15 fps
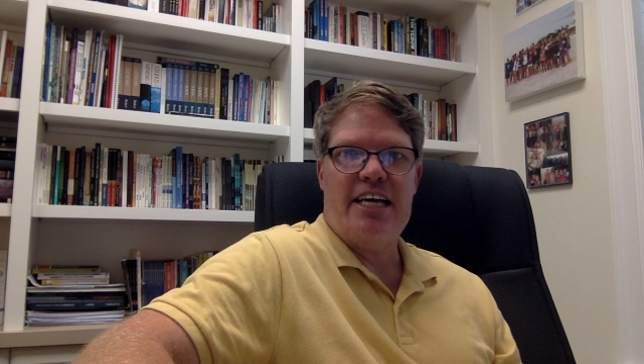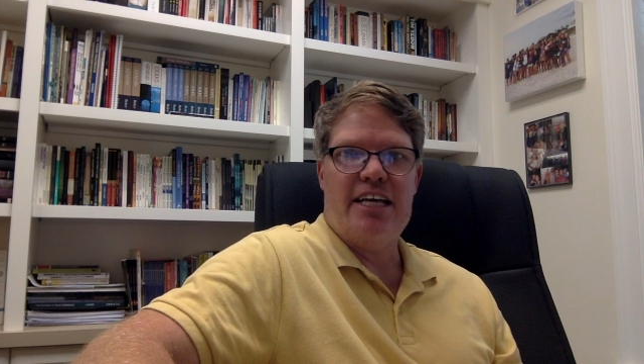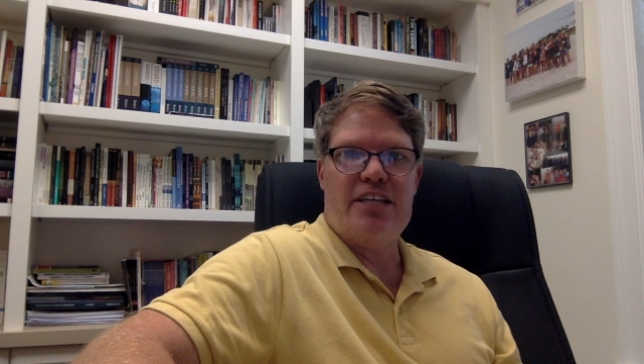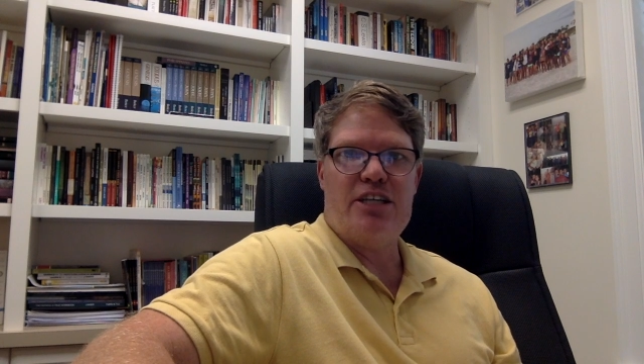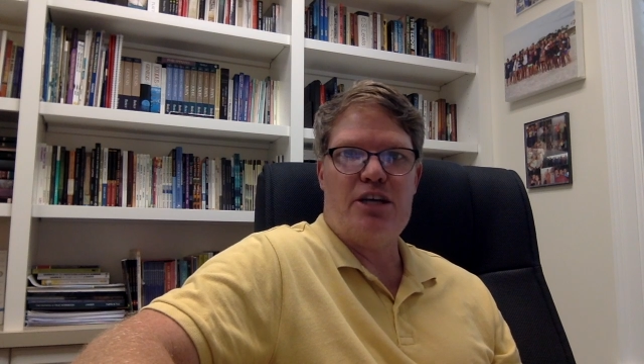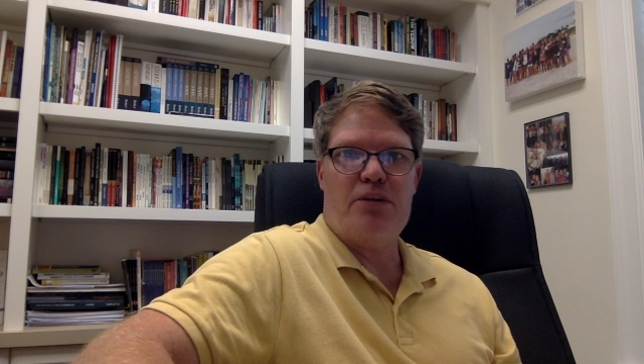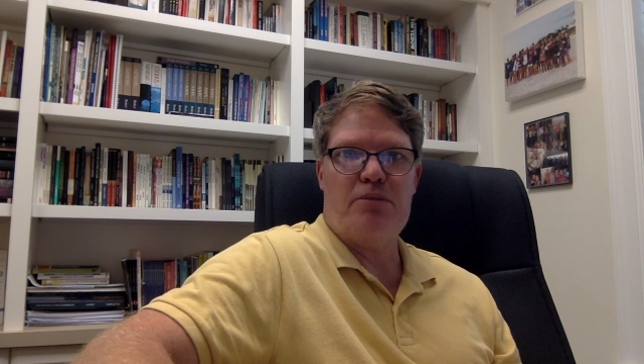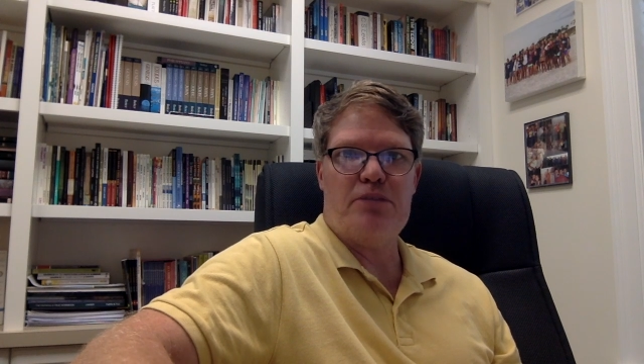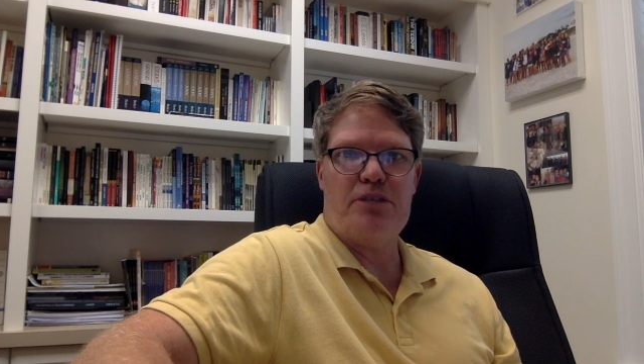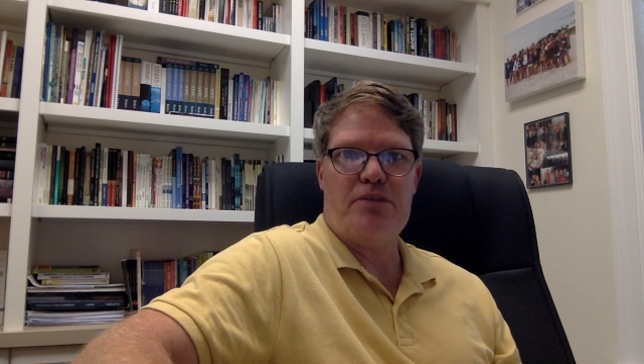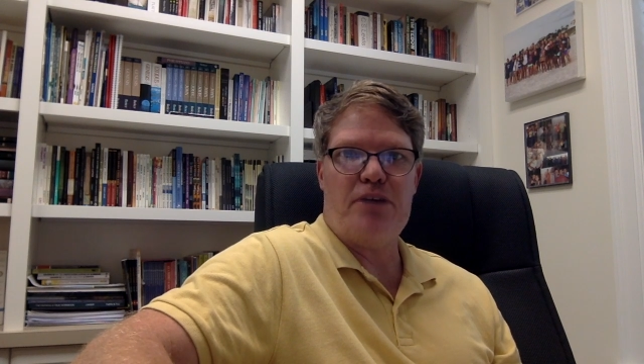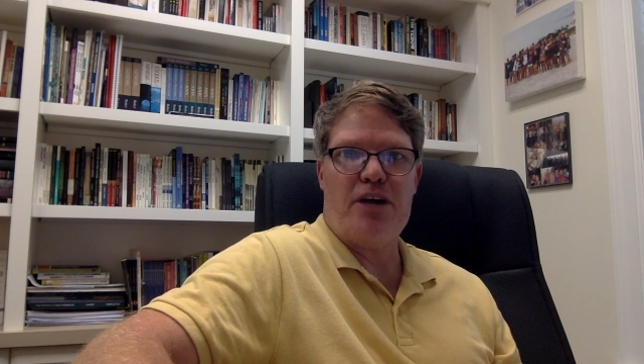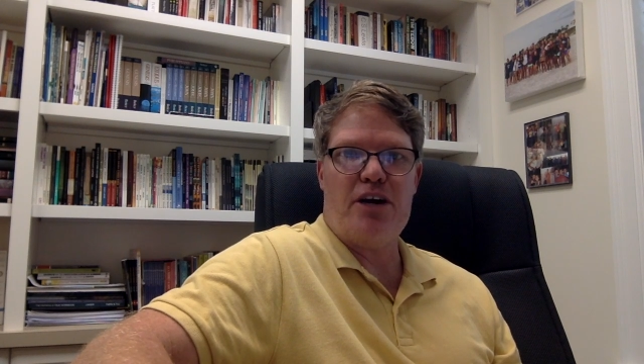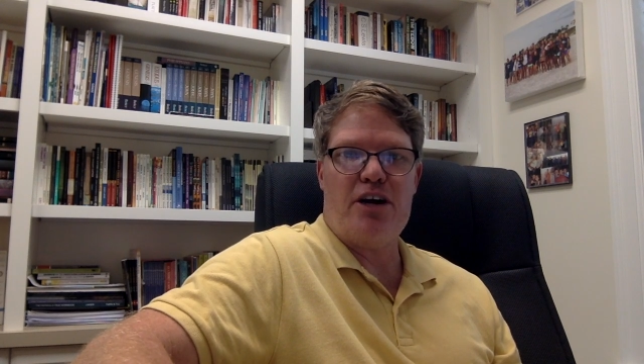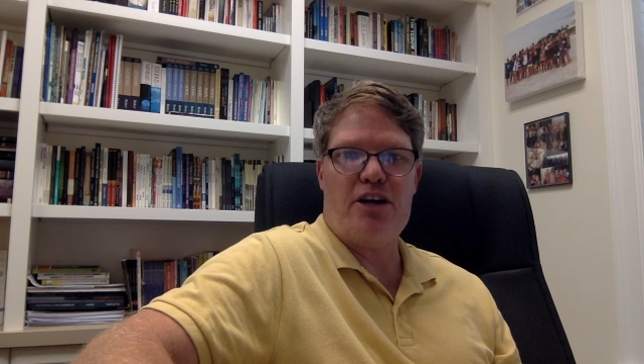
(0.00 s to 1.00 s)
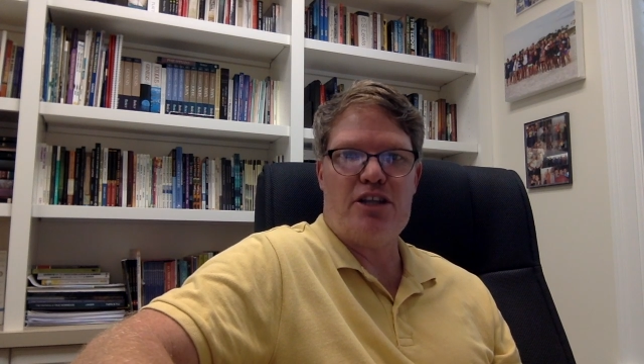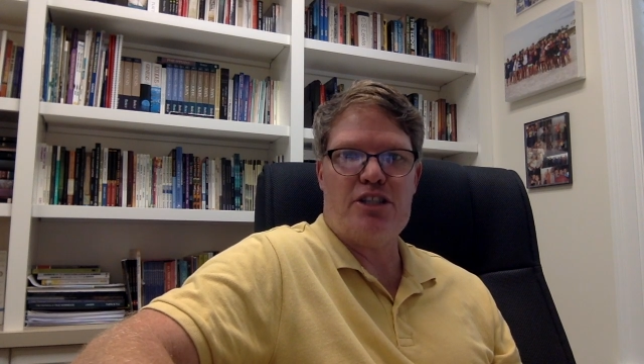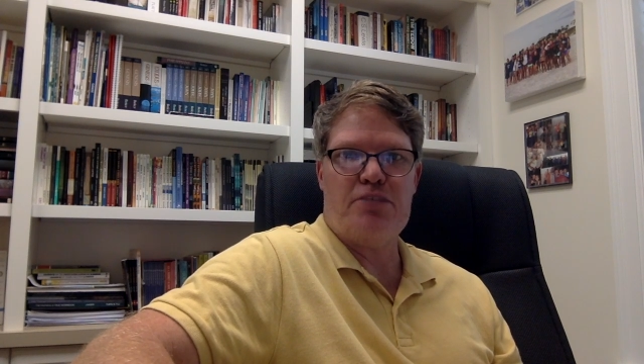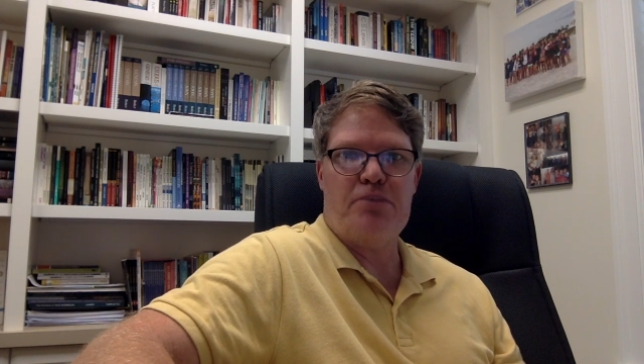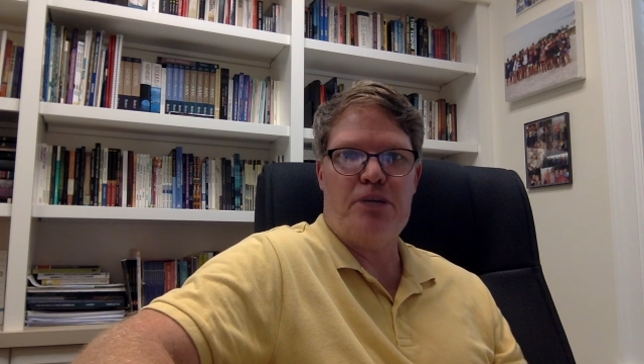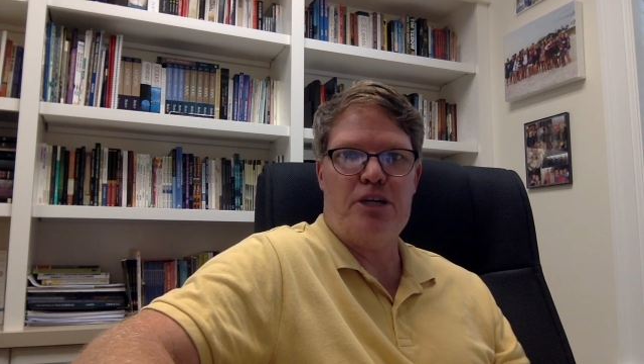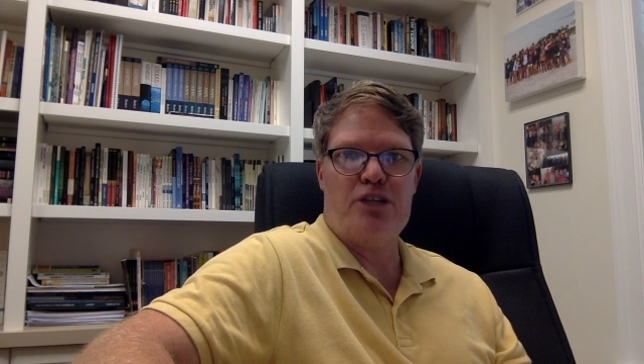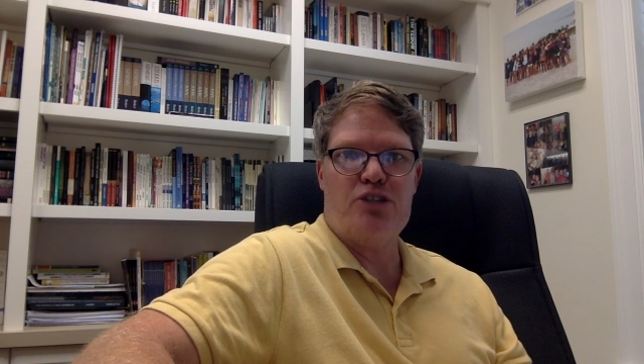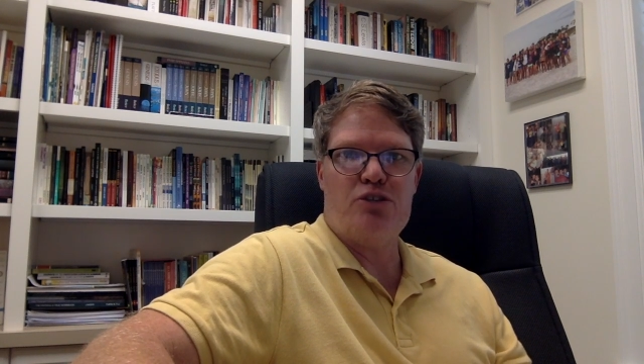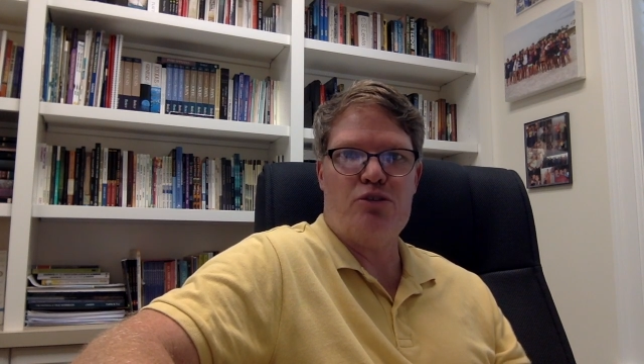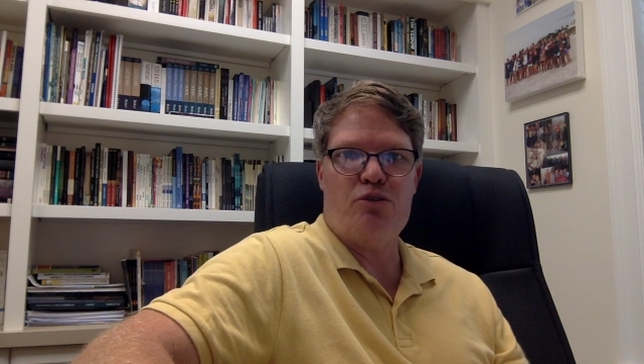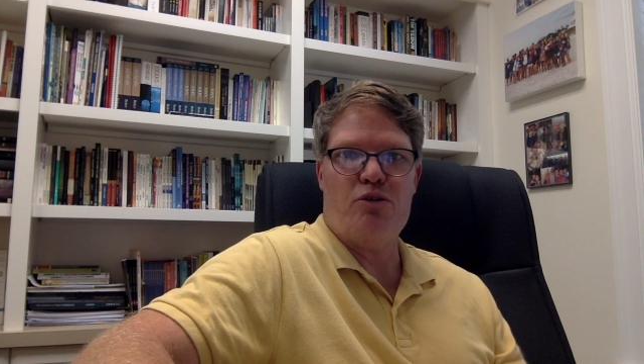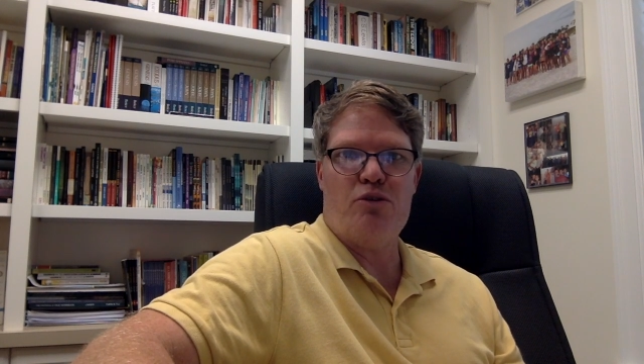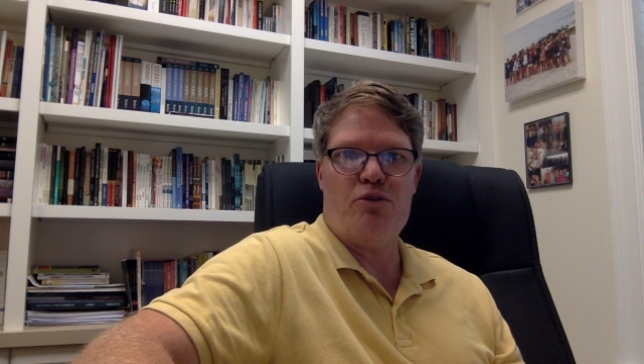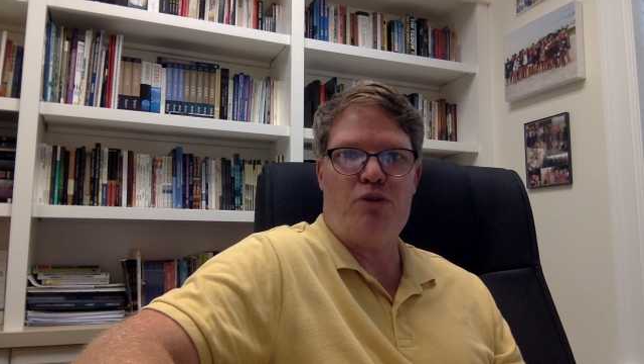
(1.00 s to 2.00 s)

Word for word: in terms of our, our spiritual